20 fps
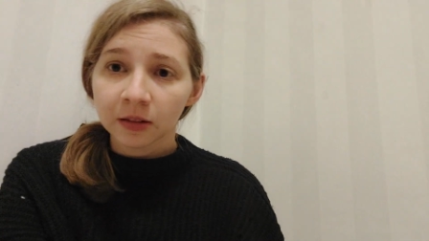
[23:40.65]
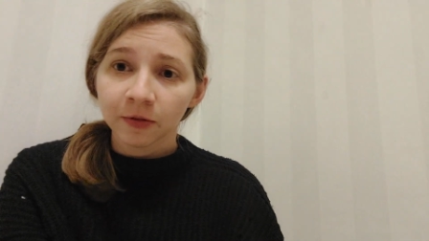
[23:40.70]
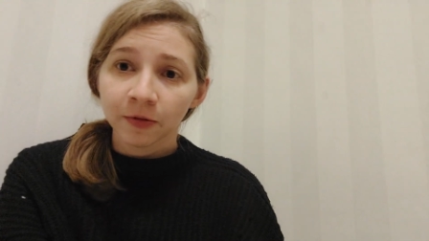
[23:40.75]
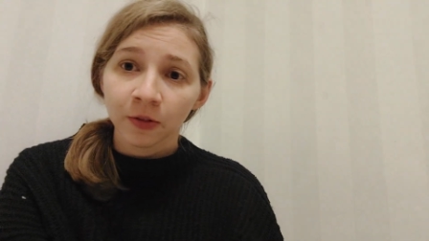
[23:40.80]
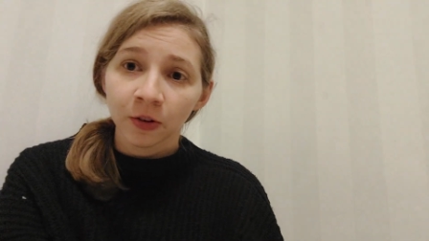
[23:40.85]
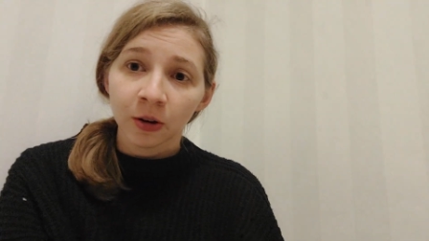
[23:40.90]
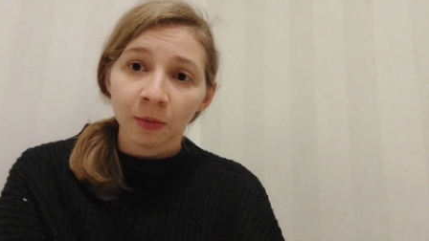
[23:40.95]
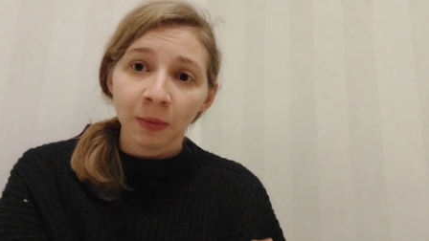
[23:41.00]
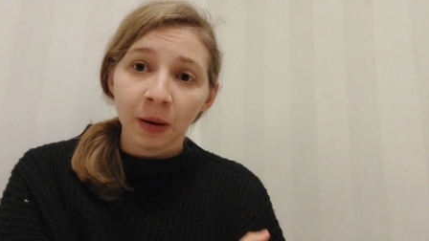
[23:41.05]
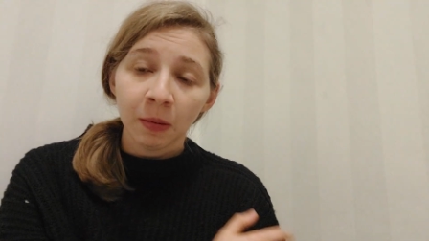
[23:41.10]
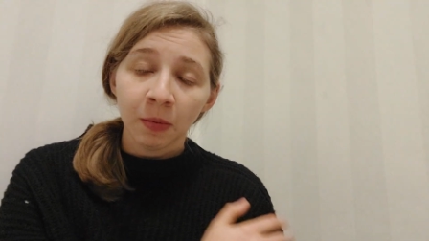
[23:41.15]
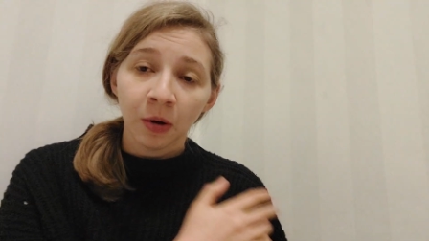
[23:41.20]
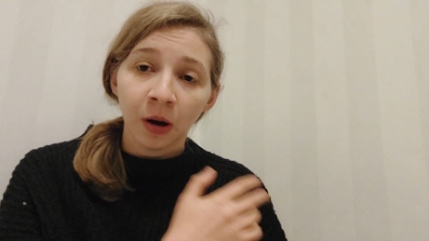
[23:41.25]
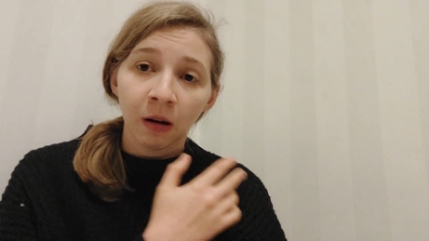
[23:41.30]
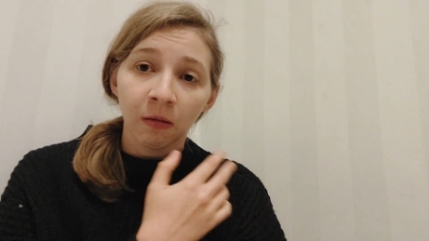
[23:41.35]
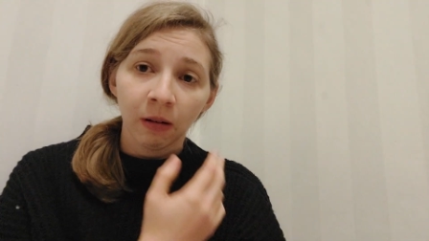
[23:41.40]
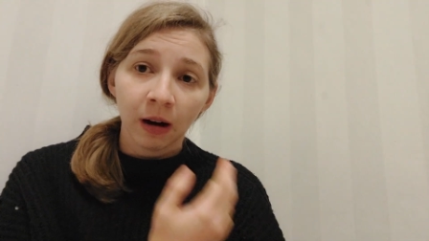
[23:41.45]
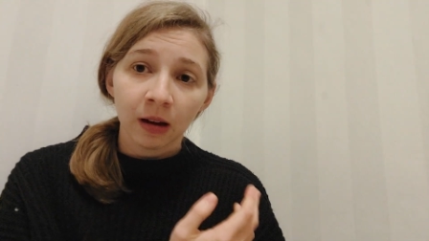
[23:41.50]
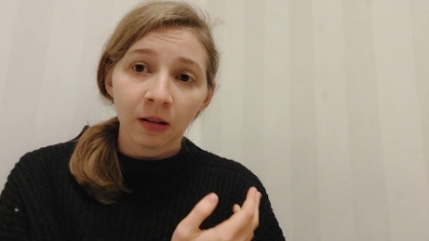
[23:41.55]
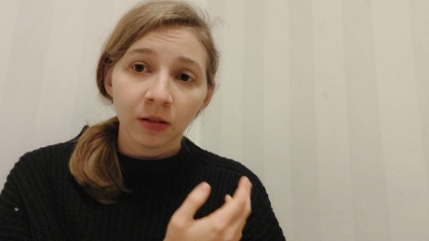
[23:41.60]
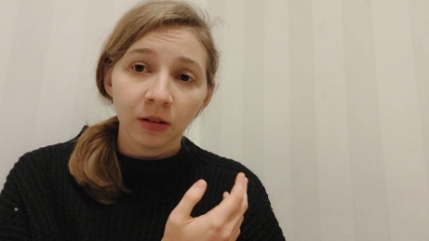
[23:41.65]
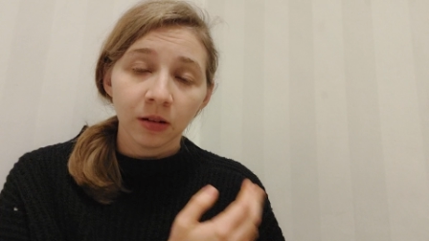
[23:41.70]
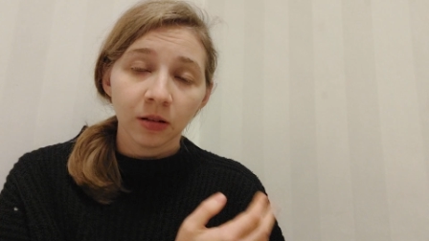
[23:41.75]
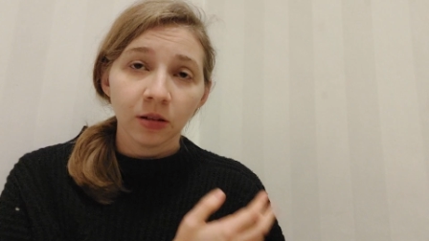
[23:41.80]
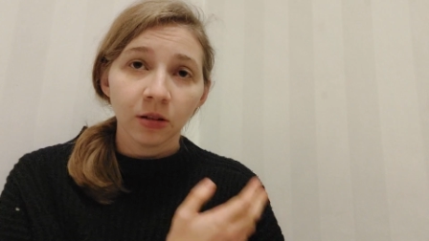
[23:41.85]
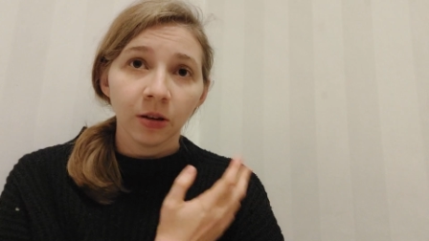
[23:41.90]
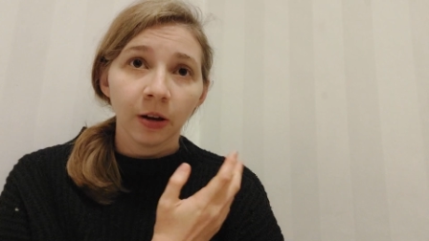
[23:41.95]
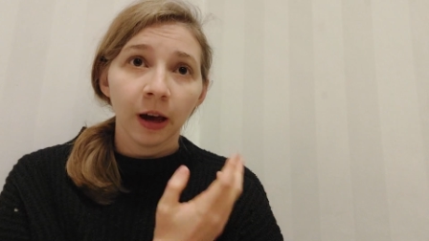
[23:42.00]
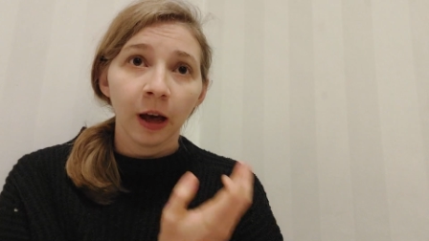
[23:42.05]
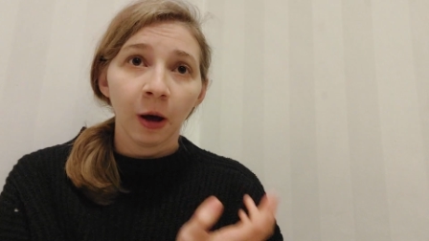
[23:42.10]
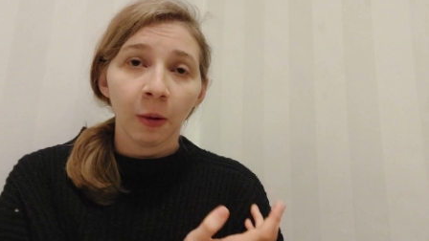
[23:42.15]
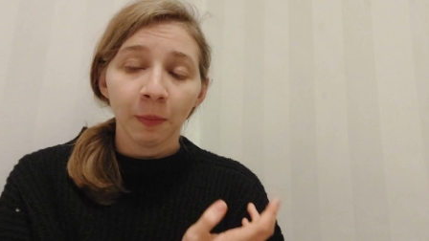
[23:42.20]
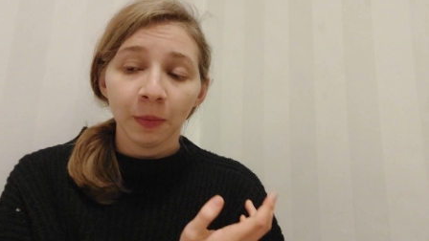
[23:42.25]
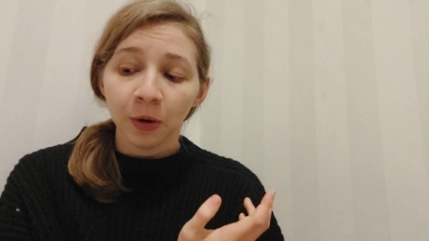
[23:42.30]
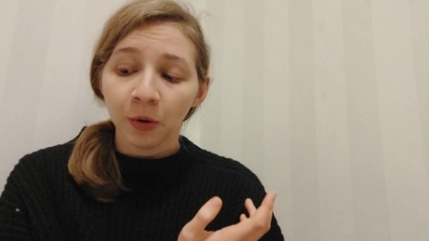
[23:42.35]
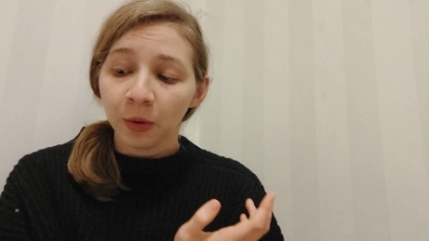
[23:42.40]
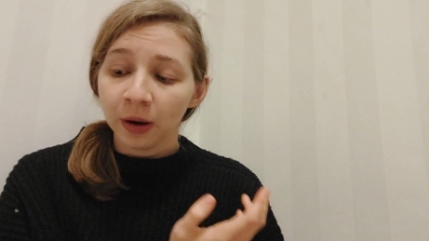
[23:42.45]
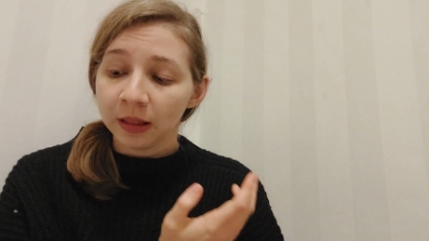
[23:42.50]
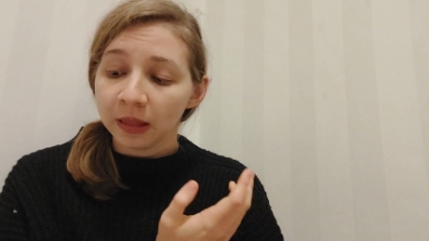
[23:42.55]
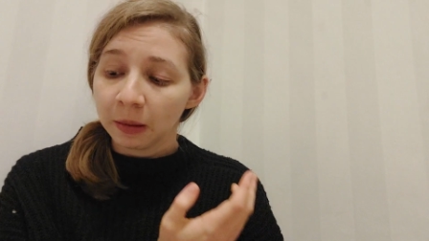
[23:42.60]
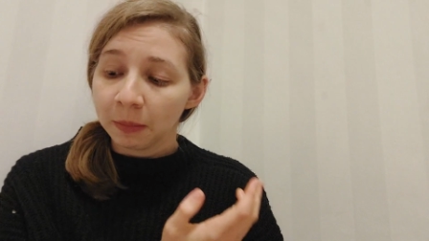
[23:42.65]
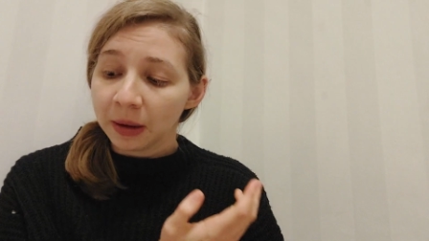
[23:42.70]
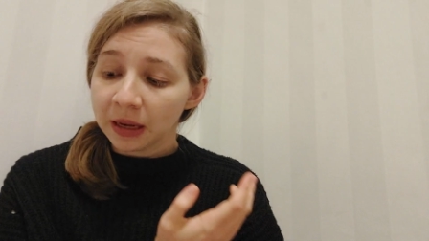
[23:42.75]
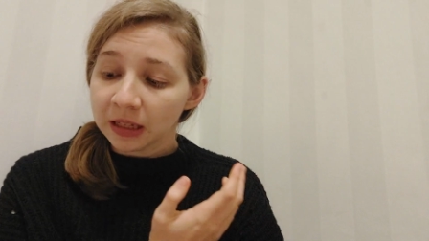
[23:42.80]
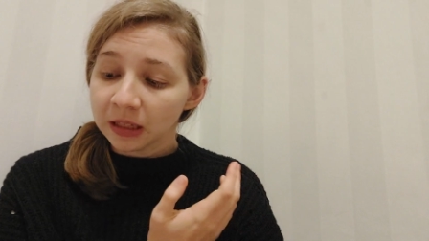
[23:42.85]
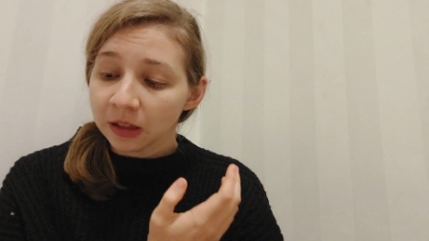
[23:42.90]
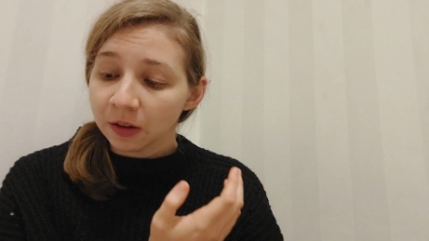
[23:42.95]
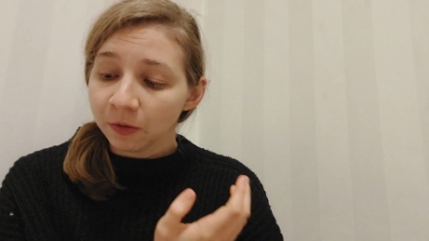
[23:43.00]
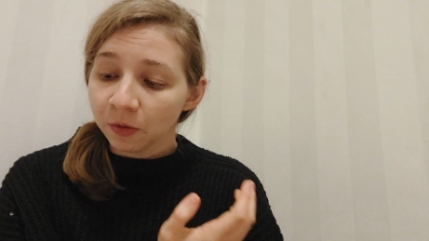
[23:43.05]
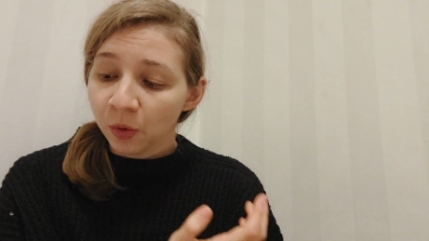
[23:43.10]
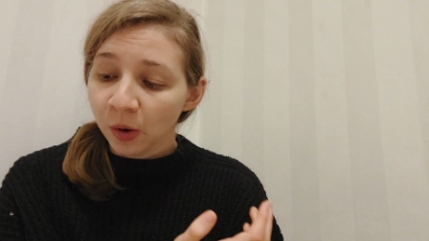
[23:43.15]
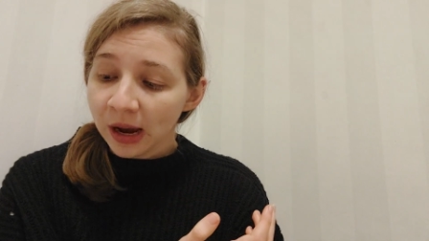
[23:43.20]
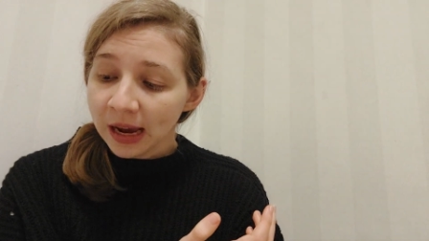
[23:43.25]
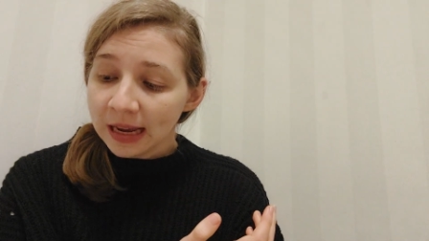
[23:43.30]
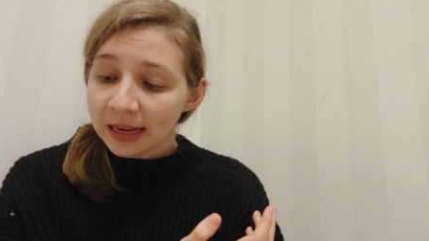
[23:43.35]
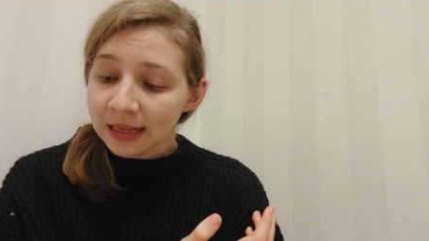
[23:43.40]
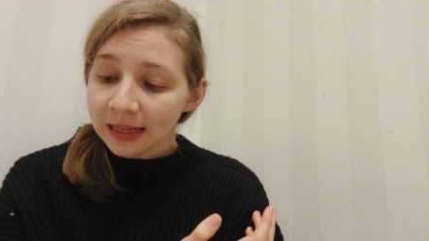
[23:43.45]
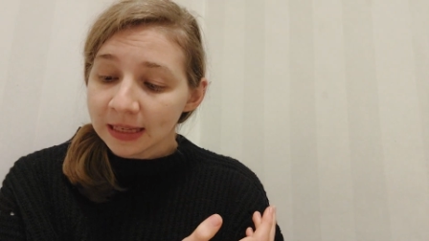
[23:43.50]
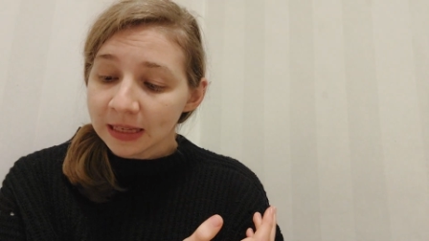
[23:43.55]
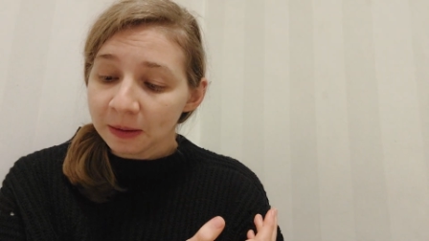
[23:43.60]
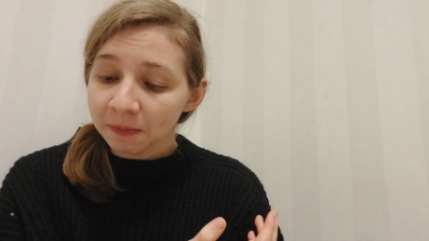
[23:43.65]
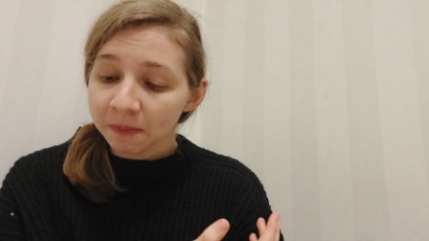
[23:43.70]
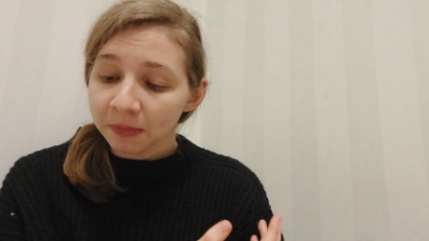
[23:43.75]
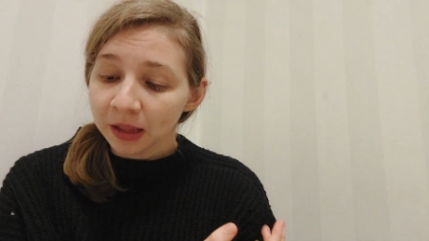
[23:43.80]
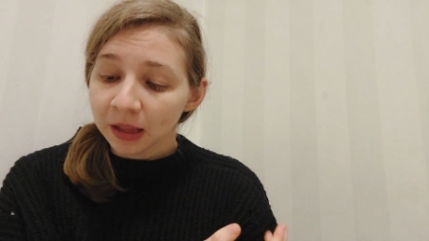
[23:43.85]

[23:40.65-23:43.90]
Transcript: for the people around you to help you in the best of ways.